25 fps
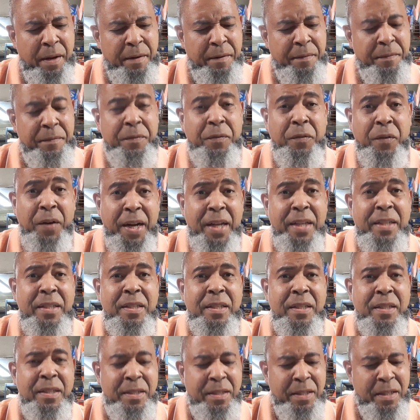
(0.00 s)

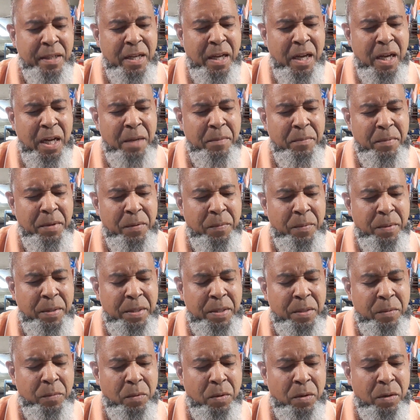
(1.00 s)
France's economy
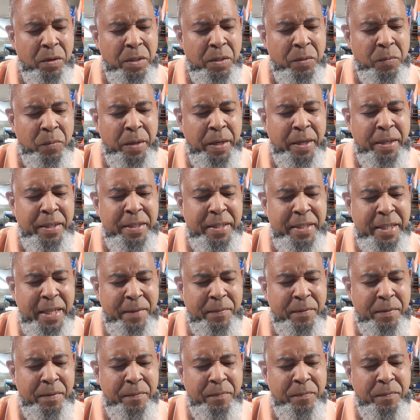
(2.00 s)
amongst the world is ranked
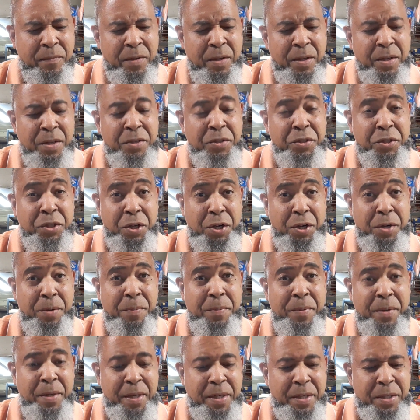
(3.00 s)
7th.
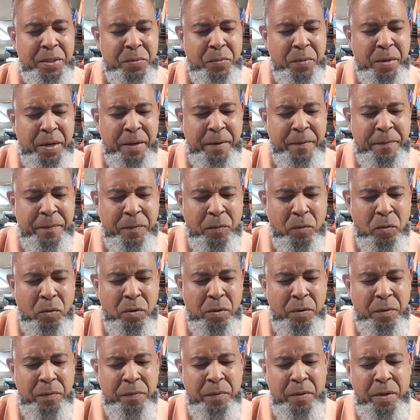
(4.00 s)
Germany is ranked
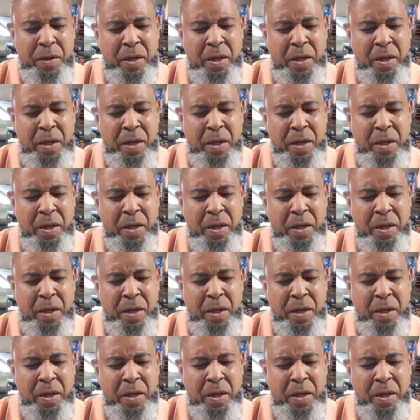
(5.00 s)
4th.